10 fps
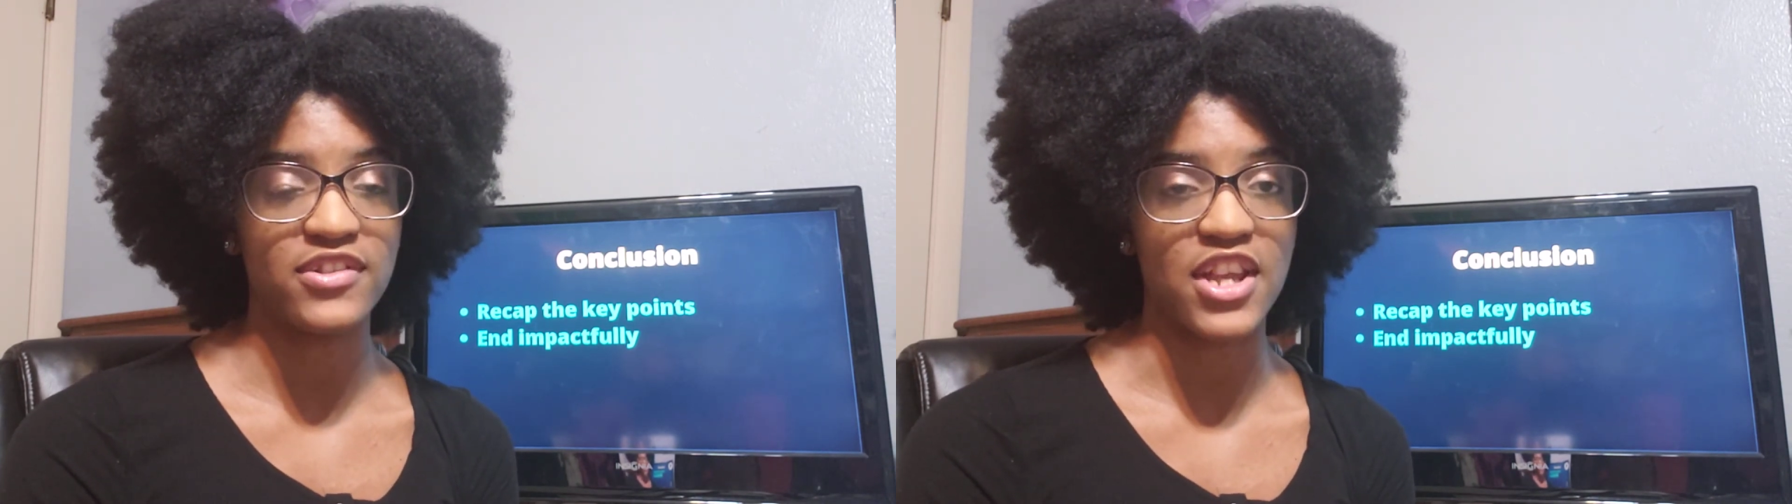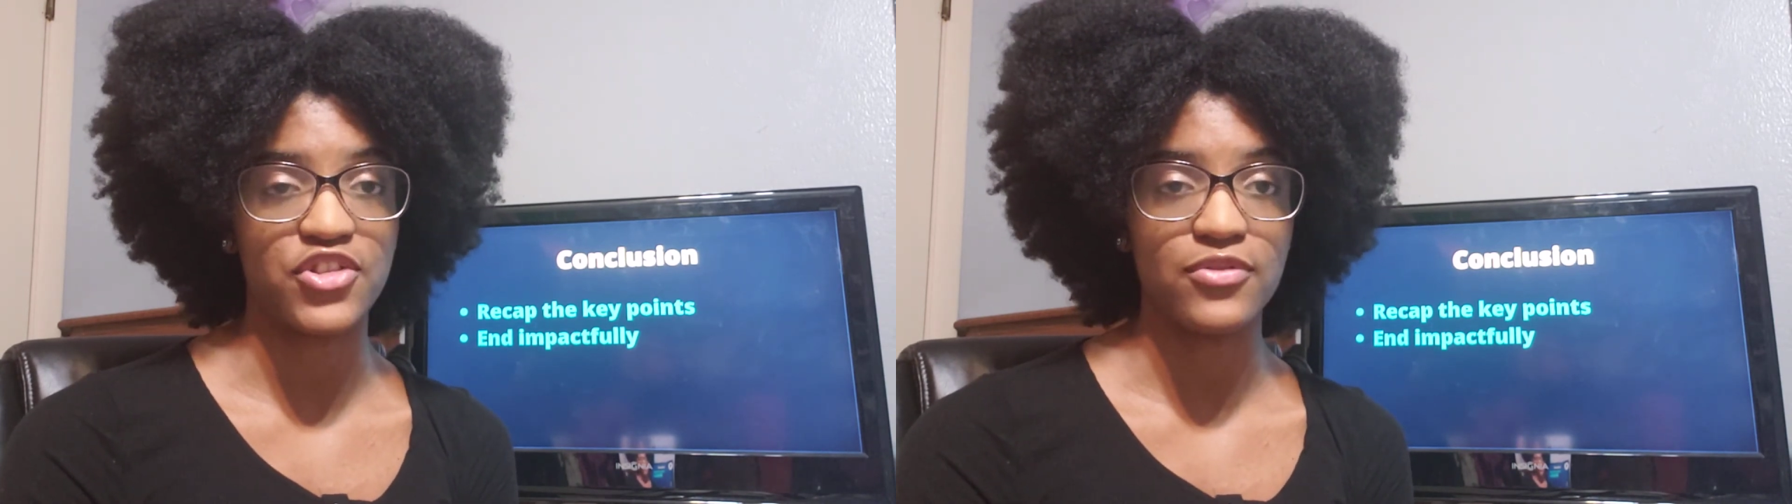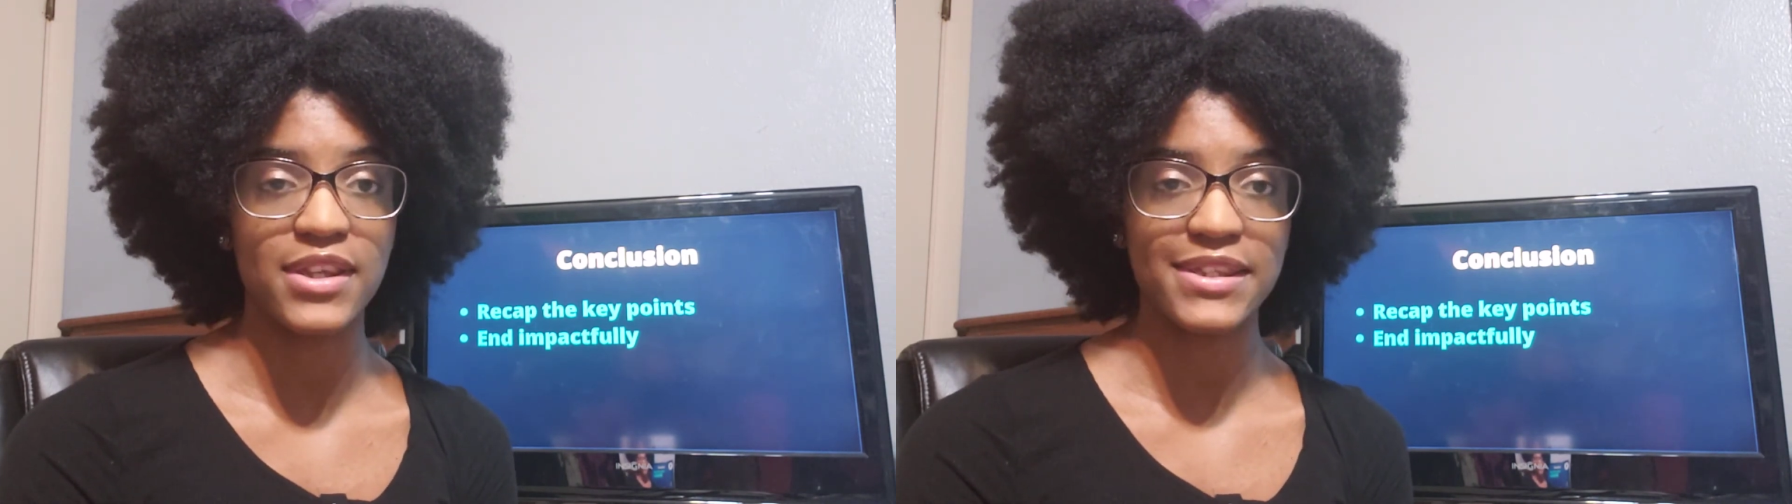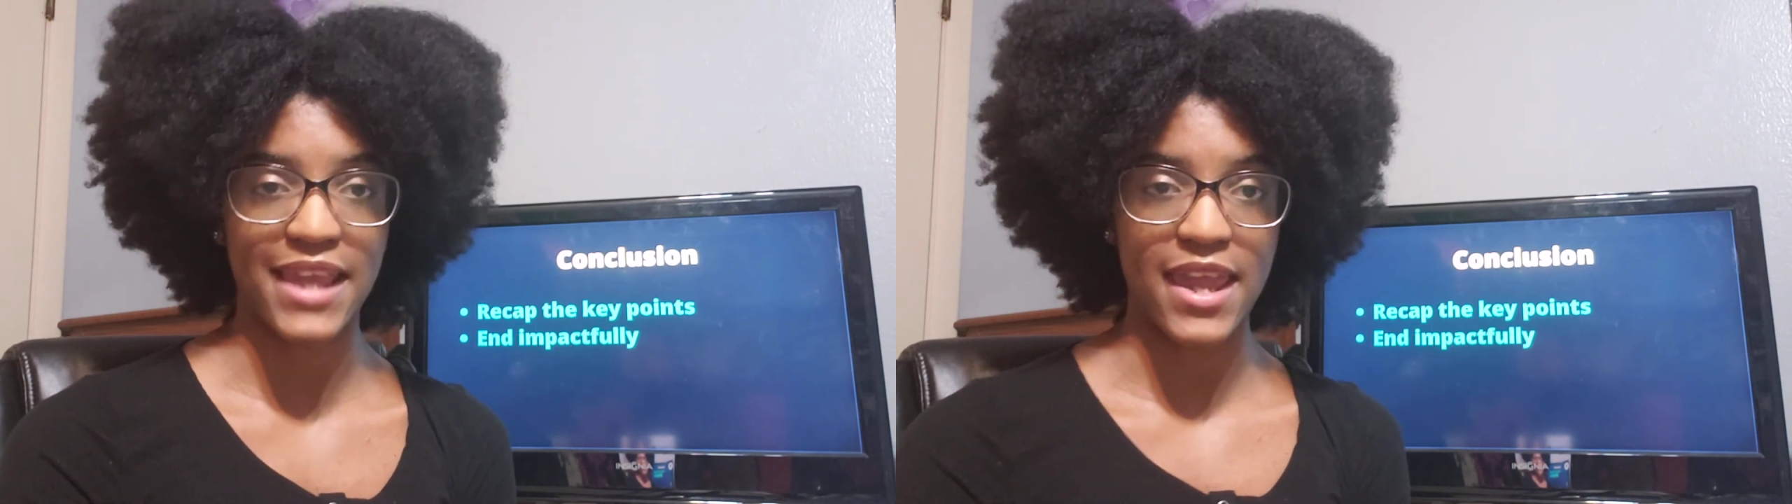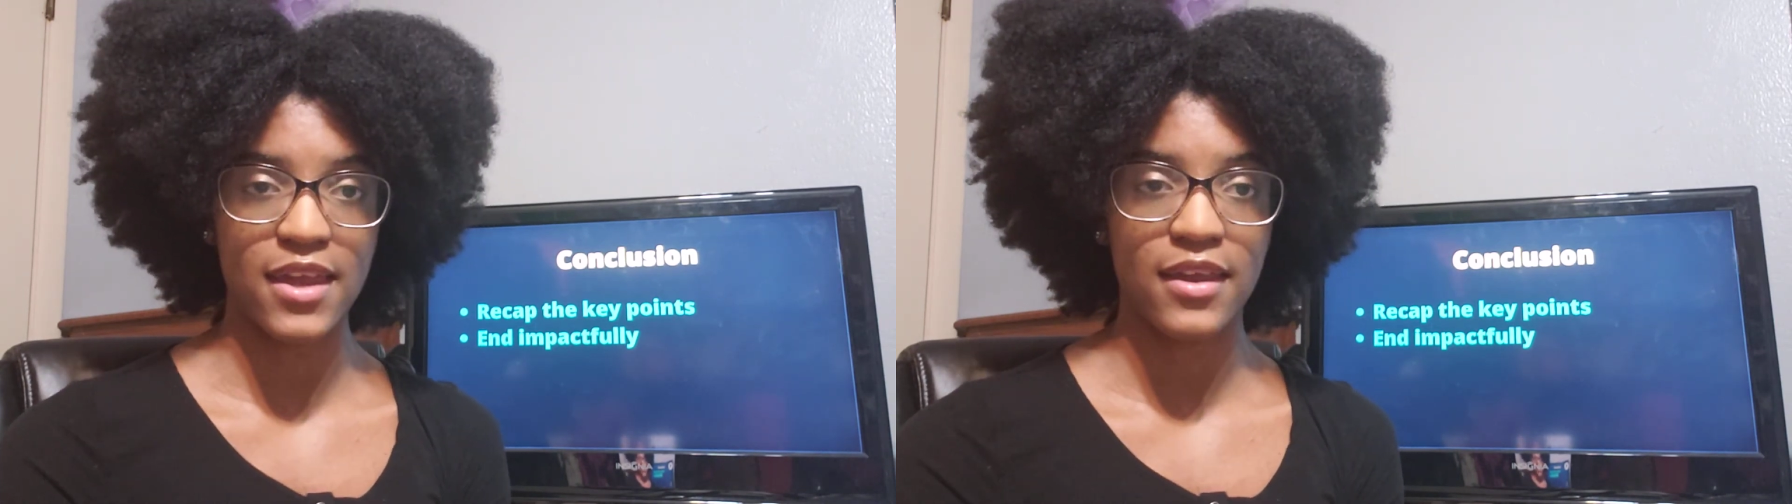that you can
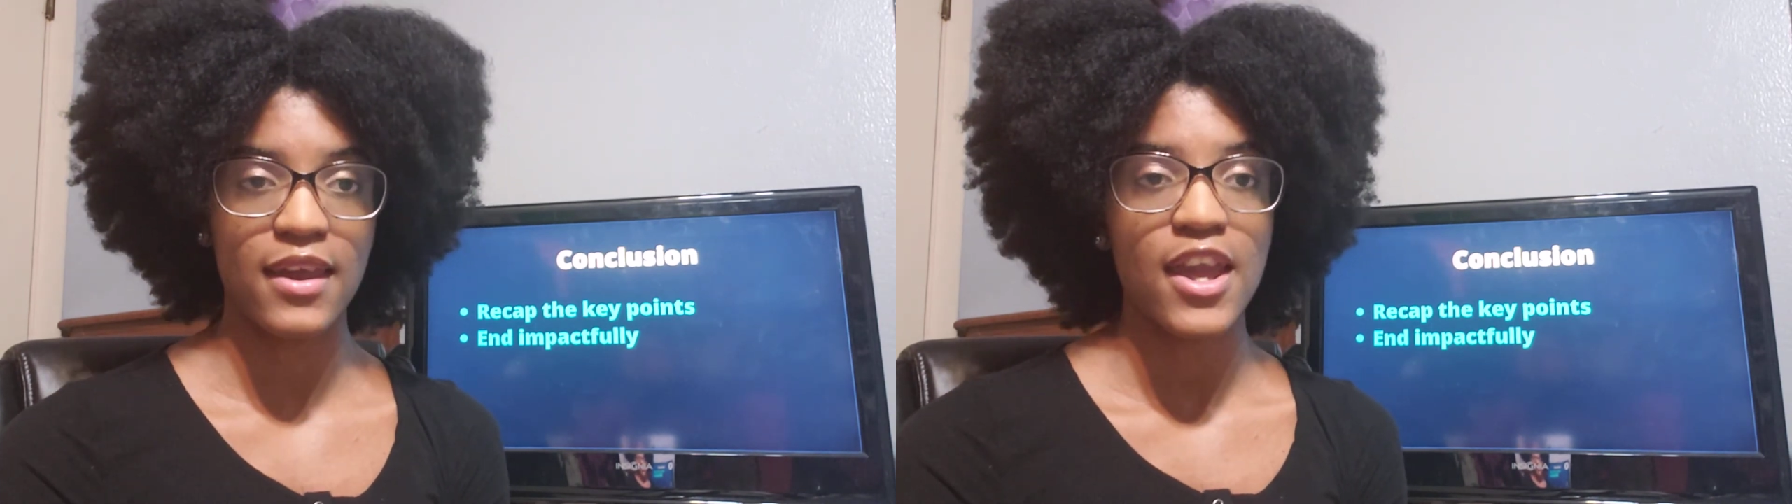take.